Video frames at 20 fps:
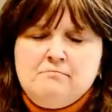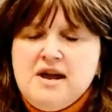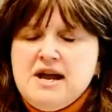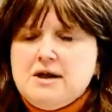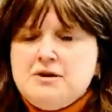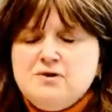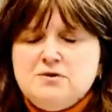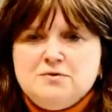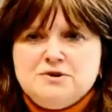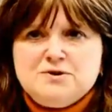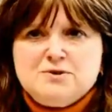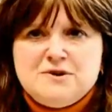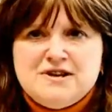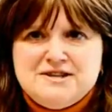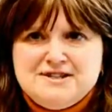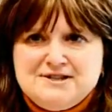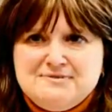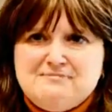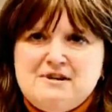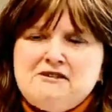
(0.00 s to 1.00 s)
man who was
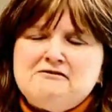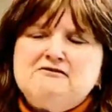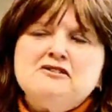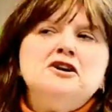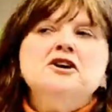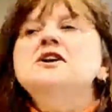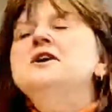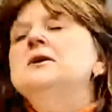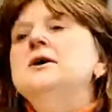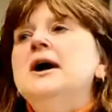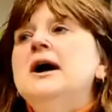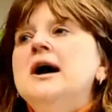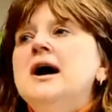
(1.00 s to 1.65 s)
raised in Medford.